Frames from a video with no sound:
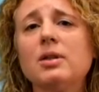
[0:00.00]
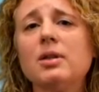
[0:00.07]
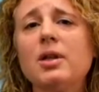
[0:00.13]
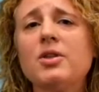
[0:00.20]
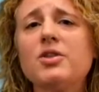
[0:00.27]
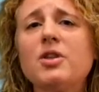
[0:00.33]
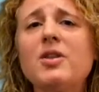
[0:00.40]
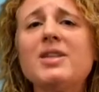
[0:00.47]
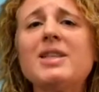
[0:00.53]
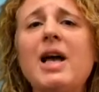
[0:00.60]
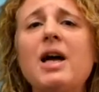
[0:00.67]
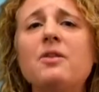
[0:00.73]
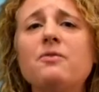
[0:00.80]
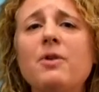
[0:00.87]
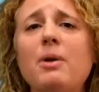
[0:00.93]
And so this
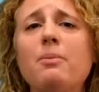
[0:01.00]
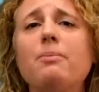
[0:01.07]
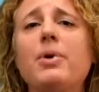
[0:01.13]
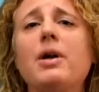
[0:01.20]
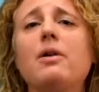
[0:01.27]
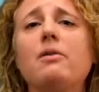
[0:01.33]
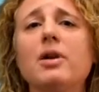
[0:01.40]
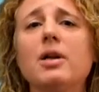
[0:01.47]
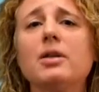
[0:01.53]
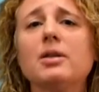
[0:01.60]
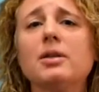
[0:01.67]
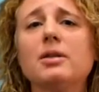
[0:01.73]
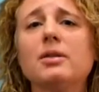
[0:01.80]
Advent period,